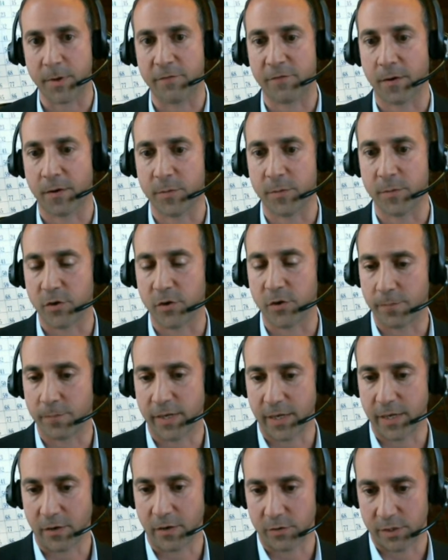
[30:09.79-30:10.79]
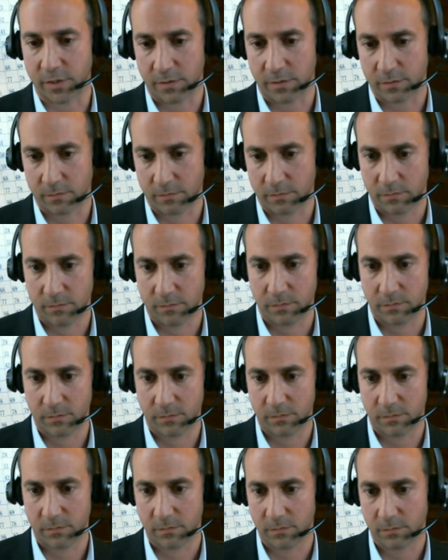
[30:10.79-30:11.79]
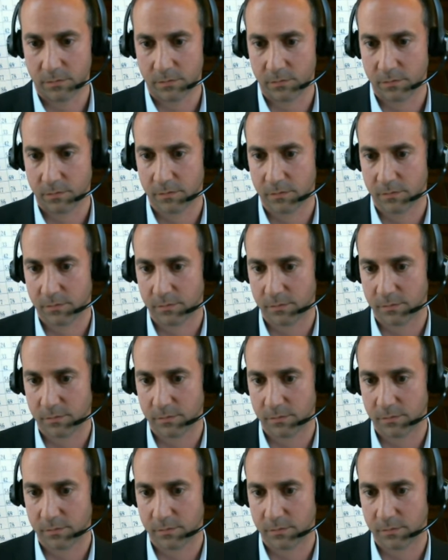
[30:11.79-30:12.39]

me from the YouTube videos. Great.